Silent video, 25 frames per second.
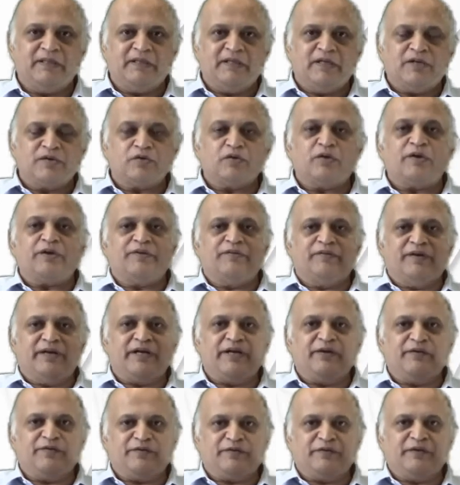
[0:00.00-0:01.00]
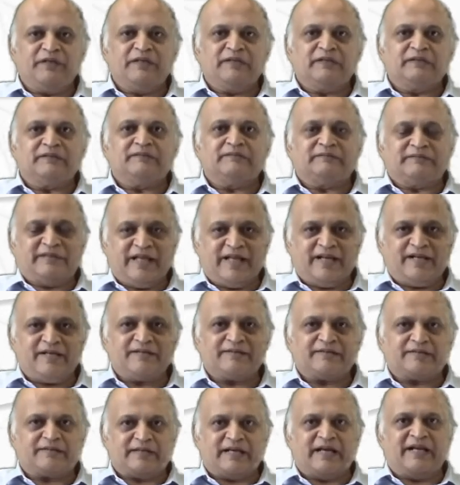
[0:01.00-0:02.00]
So even if there
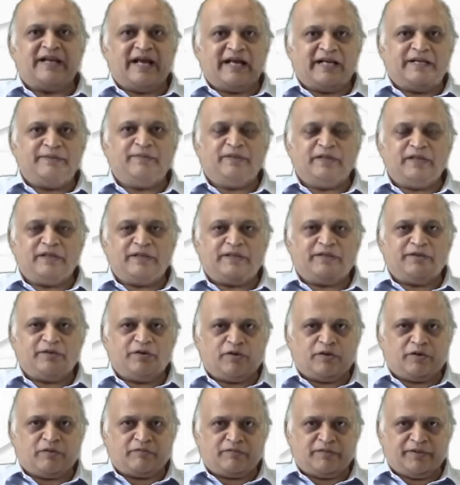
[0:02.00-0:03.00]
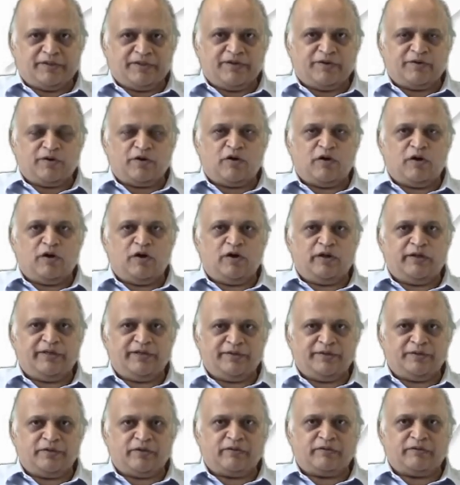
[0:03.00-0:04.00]
is an animal in your hall,
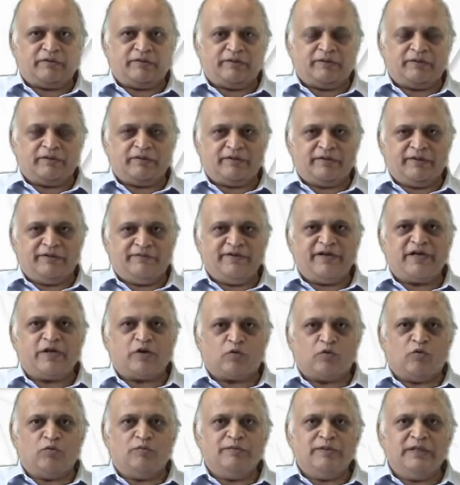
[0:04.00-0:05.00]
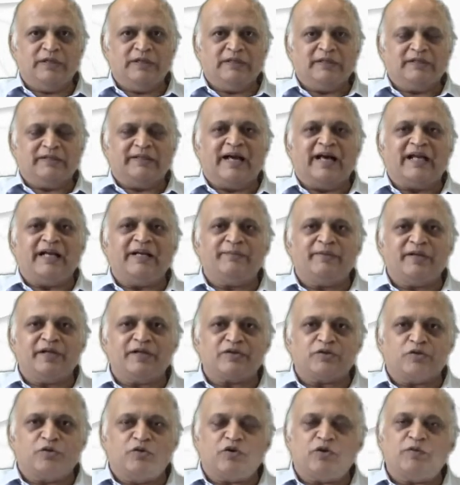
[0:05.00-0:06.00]
in a living room, the animal
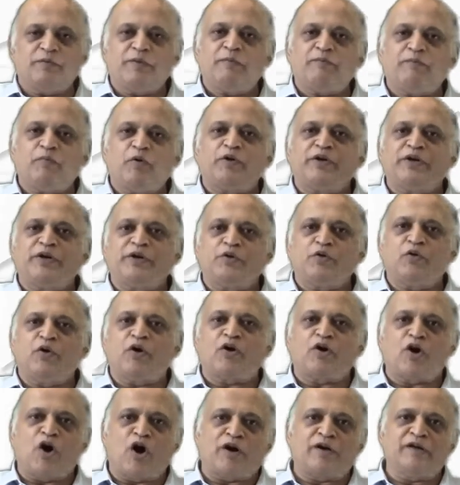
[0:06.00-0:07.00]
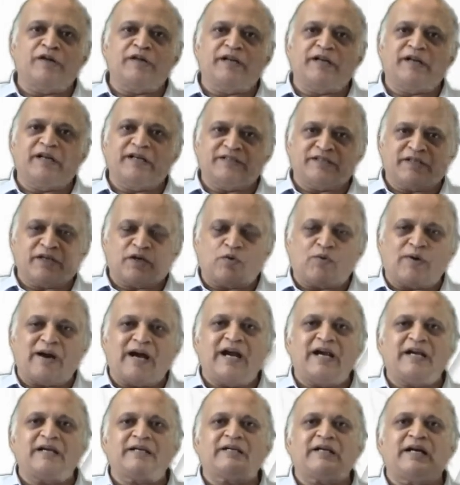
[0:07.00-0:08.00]
is going to be put into a corner as a
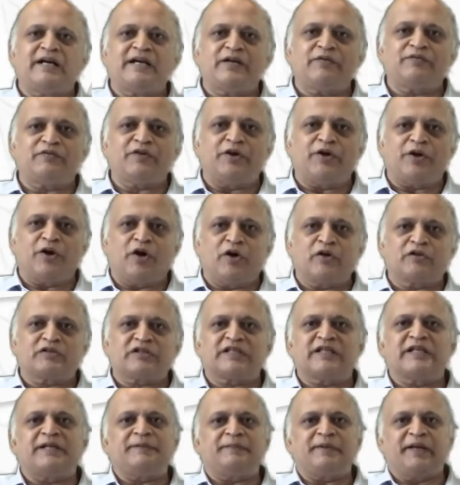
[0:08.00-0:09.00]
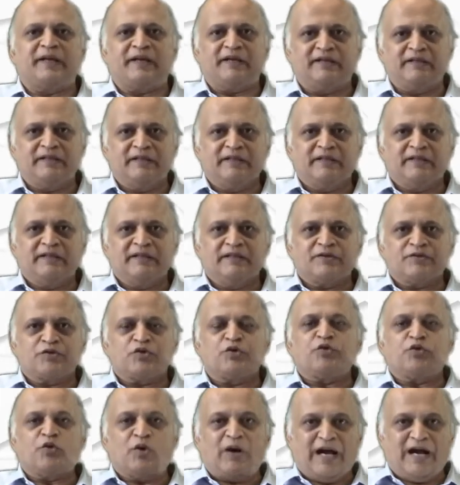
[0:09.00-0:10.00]
quiet kind of a dog sleeping.
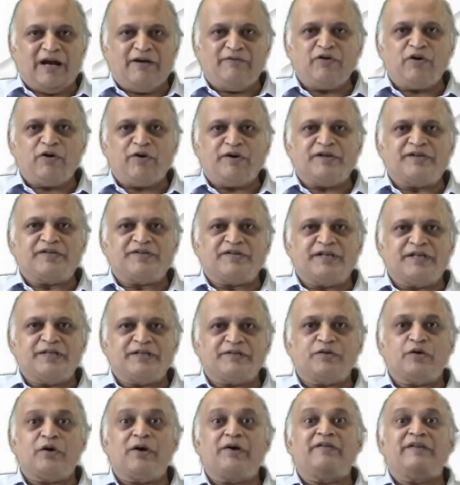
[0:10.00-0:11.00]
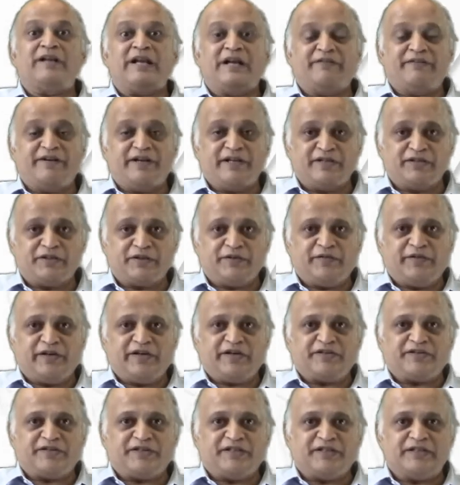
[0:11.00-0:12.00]
So you have your disease, you have an evidence of a
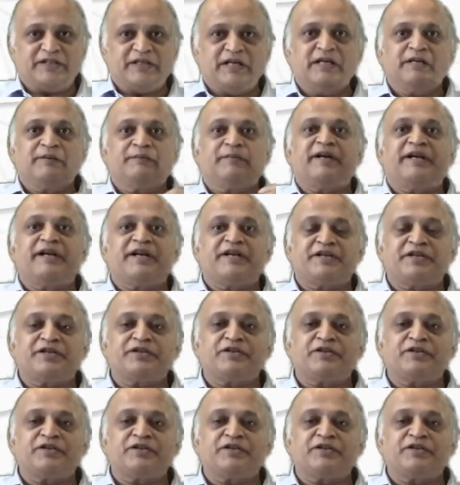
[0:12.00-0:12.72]
disease, but it is